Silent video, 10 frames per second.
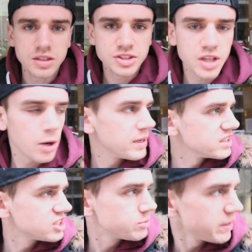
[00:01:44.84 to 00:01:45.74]
So
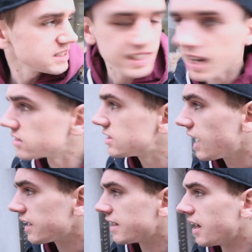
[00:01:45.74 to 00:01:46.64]
it's spitting
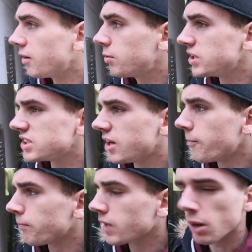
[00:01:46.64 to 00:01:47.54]
outside now, which
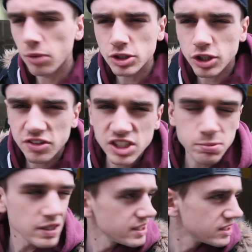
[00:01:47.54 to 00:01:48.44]
I'm not sure if
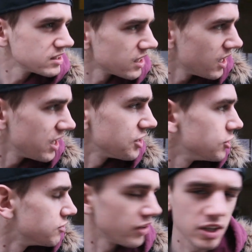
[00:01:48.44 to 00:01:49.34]
spiffing's a
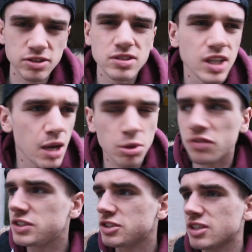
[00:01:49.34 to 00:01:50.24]
universal term or
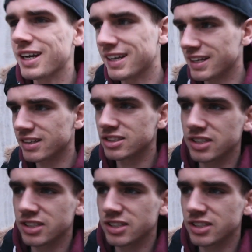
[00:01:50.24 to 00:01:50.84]
if it's just like an English